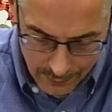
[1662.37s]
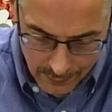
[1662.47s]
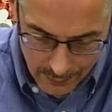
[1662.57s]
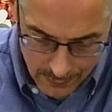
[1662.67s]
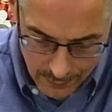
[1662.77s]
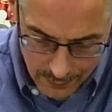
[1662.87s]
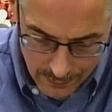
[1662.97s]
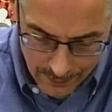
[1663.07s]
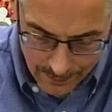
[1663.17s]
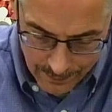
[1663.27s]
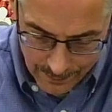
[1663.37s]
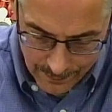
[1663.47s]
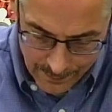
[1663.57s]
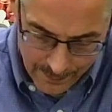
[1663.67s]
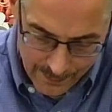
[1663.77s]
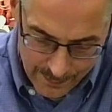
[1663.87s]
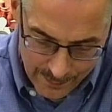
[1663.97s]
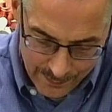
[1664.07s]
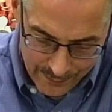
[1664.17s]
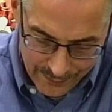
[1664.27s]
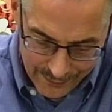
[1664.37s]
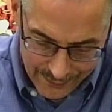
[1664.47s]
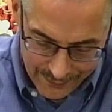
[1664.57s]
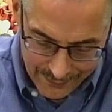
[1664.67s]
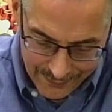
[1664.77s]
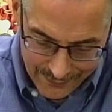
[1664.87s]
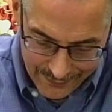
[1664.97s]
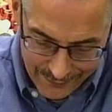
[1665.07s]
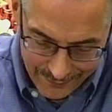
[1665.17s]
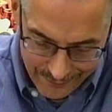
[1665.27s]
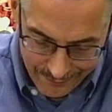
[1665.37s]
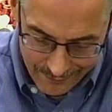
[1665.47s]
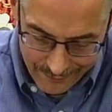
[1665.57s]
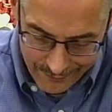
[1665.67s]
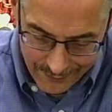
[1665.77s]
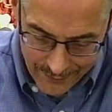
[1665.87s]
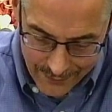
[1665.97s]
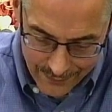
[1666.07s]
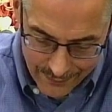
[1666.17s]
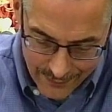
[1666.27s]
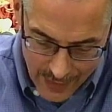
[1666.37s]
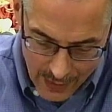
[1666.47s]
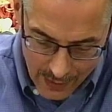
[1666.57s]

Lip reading: Nobody speaks.